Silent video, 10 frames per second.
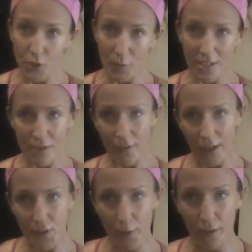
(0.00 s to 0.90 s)
first weeks of
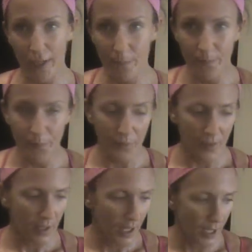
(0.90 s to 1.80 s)
Val's program,
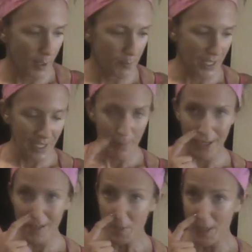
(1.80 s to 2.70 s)
uh, Bikini
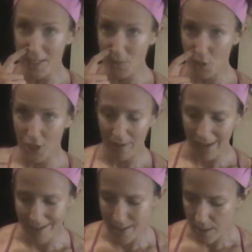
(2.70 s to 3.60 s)
Body Express, which I
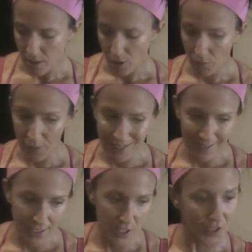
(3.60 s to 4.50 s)
liked. Really
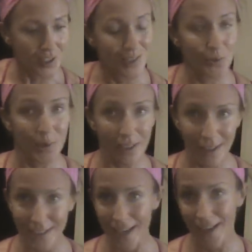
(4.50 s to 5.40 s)
like circuits, really
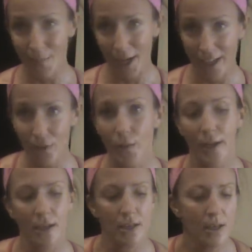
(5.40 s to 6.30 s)
like adding back in
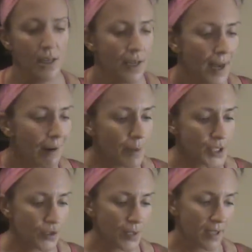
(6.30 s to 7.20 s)
running. Now I'm
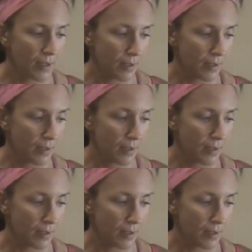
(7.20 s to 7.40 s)
doing